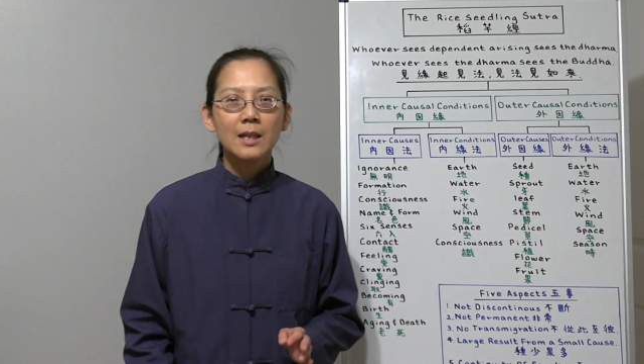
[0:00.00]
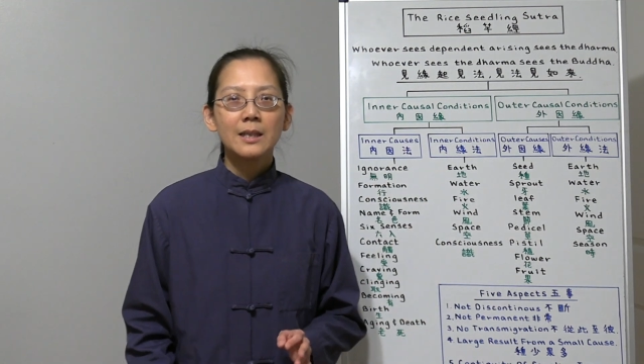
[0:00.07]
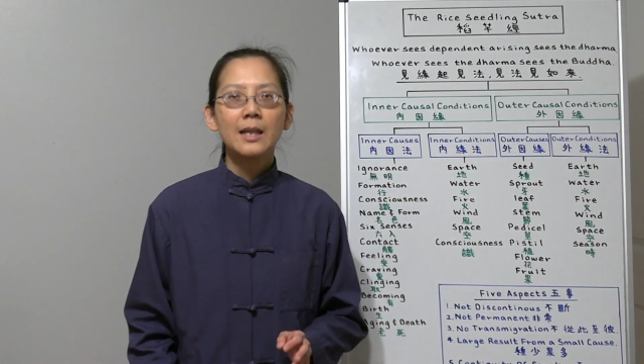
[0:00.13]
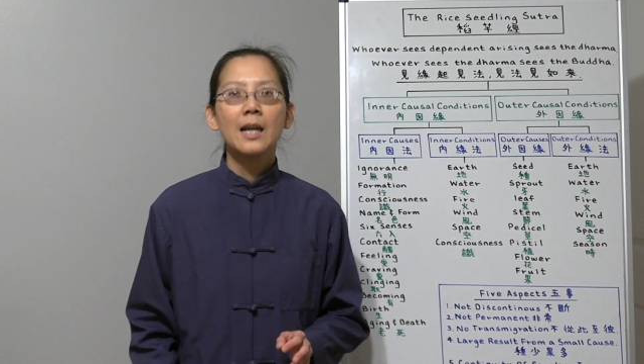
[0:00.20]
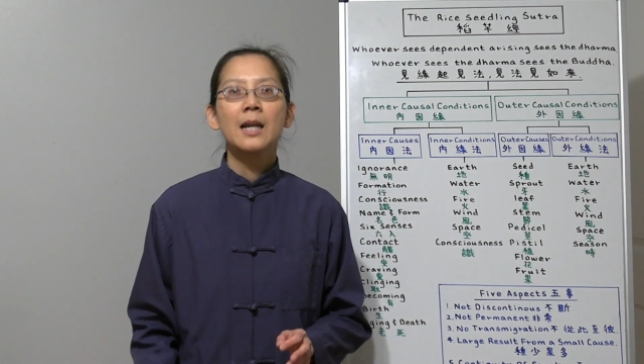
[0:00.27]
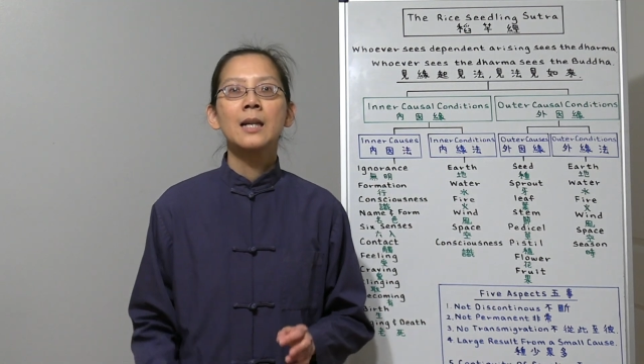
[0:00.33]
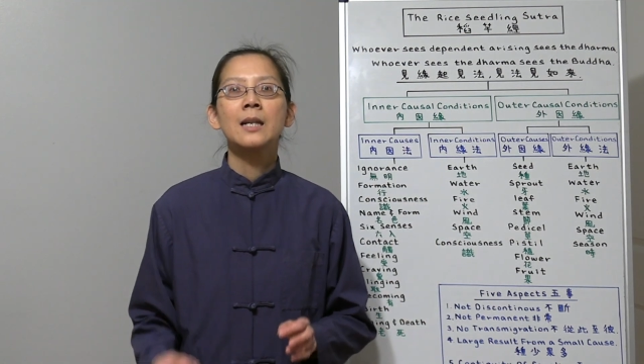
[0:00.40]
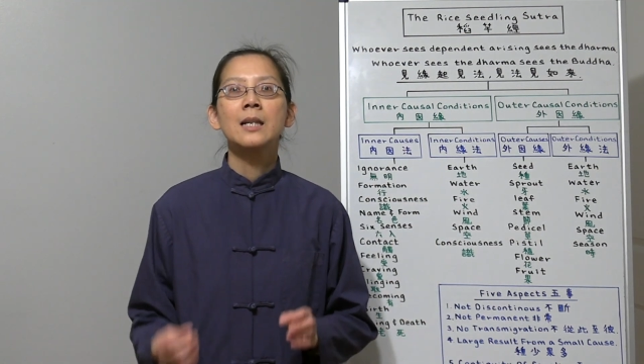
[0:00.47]

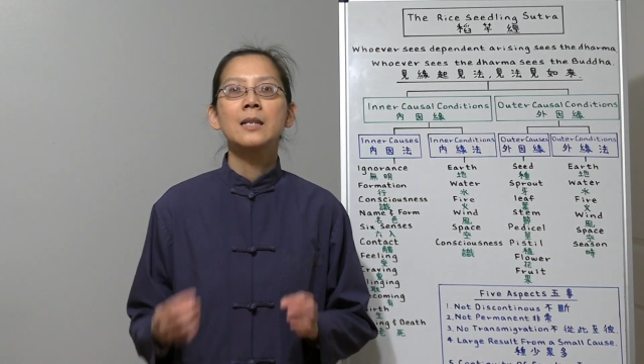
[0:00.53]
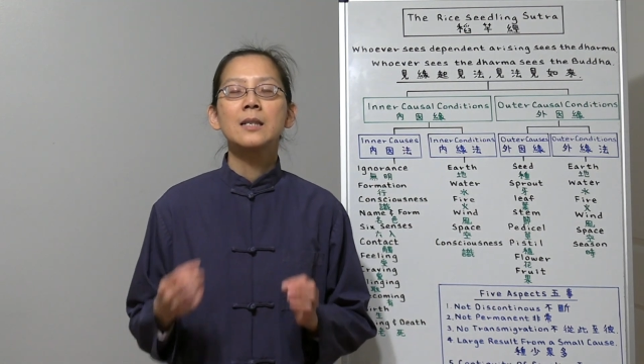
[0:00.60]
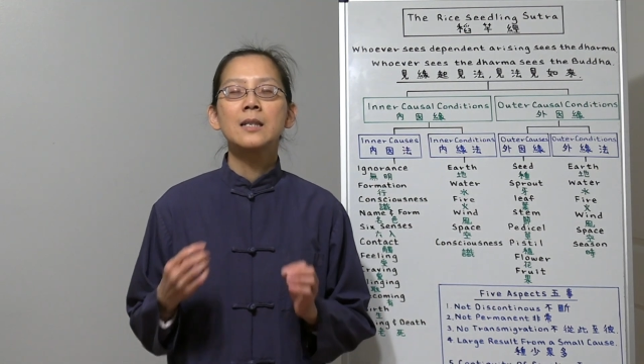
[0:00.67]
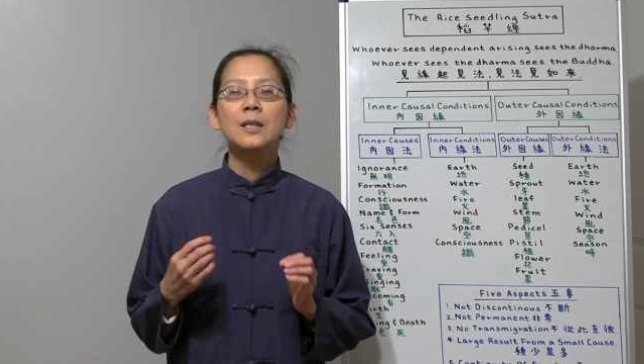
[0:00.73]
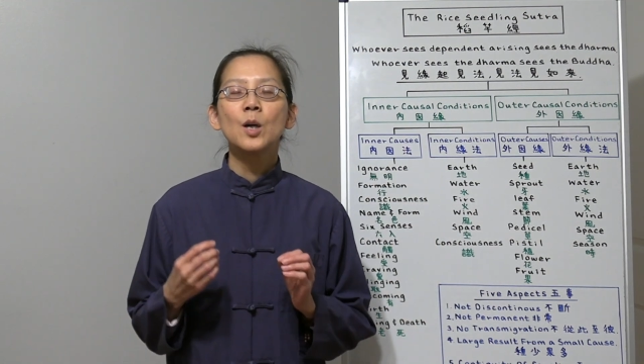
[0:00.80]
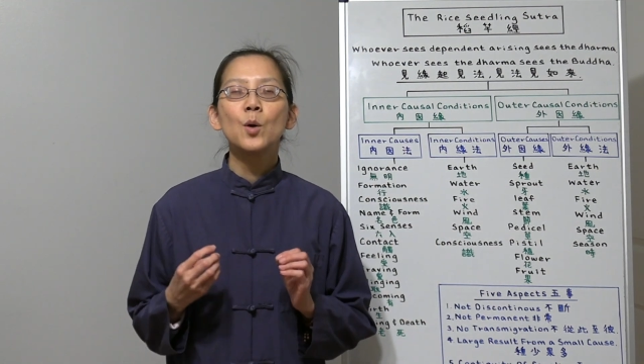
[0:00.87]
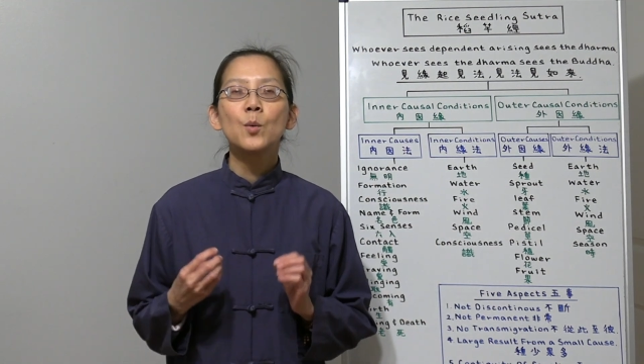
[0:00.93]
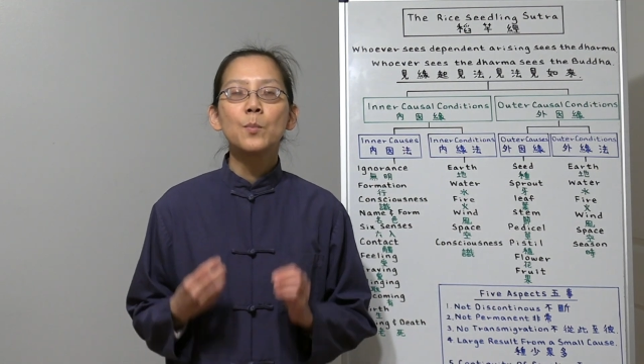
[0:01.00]
there is
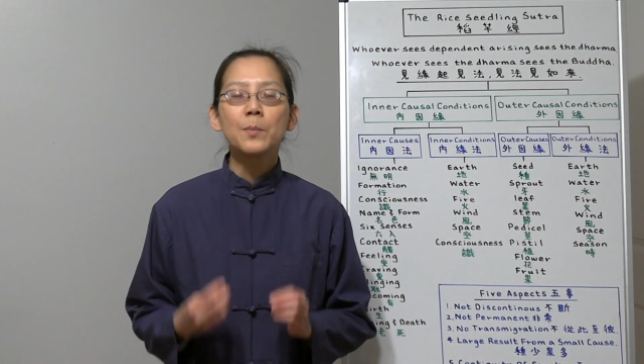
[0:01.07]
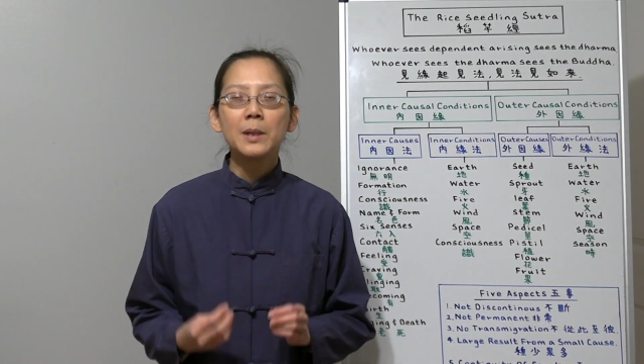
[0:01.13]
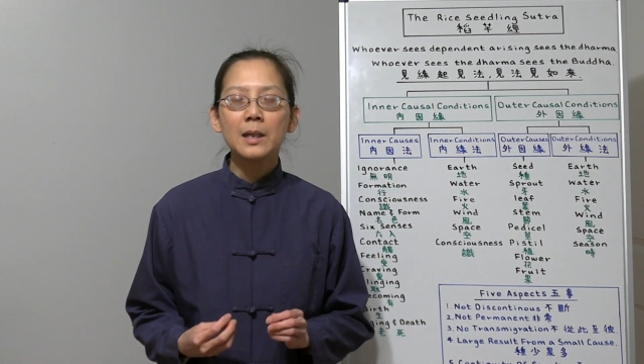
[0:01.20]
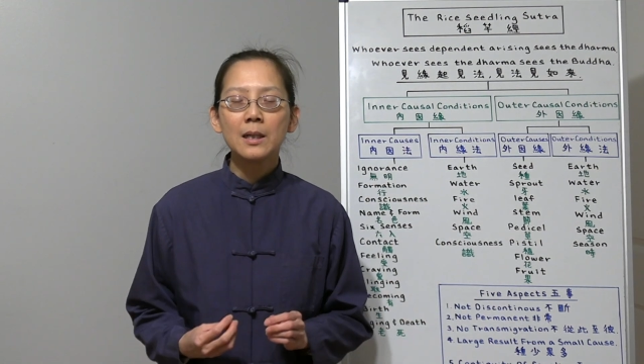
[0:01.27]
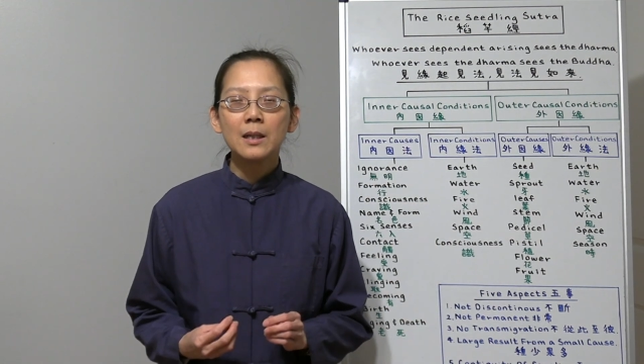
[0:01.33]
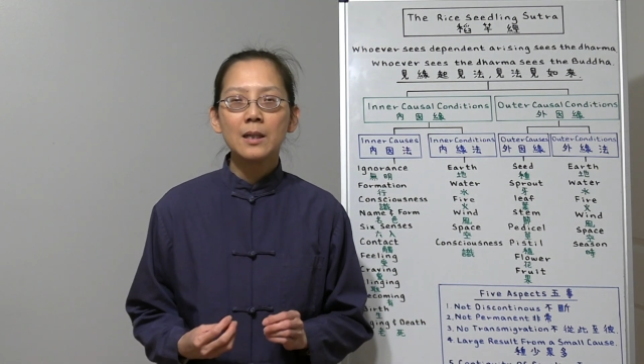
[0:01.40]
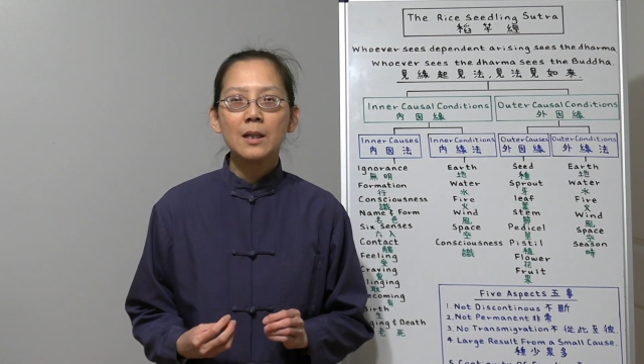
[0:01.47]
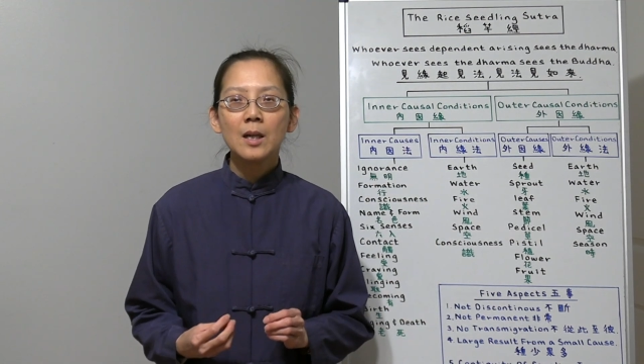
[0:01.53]
no
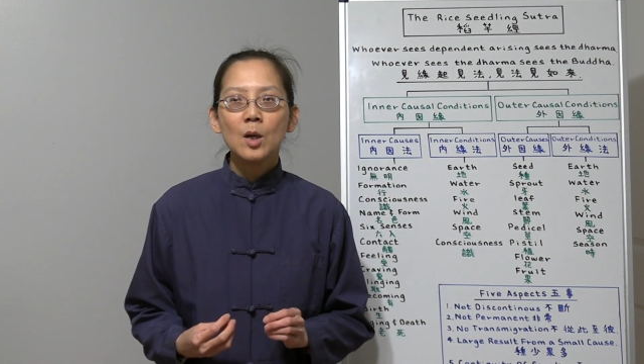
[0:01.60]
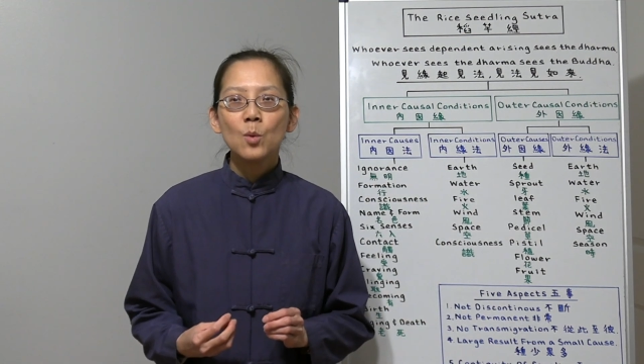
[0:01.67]
me.